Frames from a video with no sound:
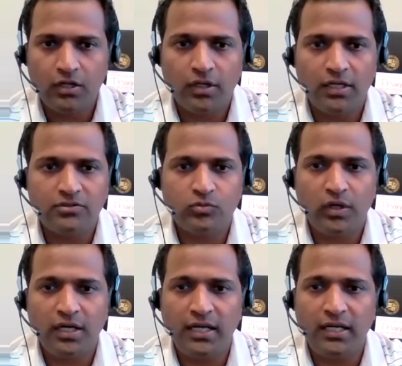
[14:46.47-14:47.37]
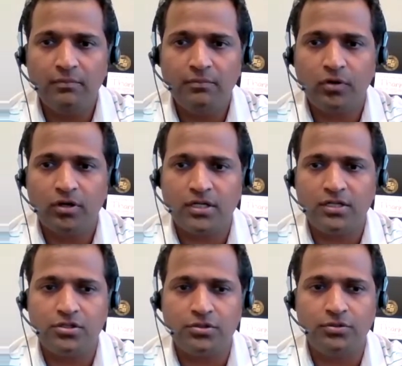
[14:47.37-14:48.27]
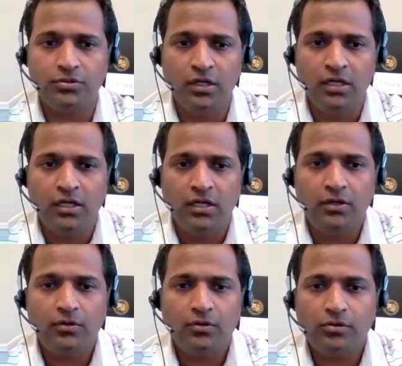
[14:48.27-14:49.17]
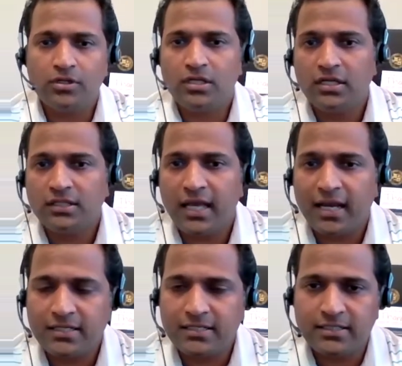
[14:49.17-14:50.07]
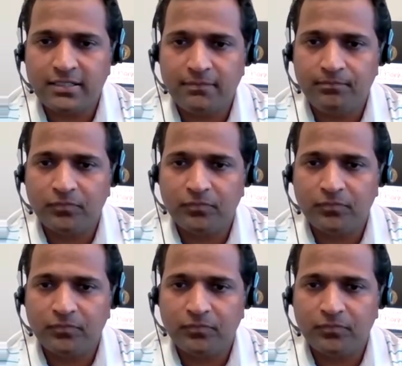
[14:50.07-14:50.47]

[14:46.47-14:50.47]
It's very important to note that for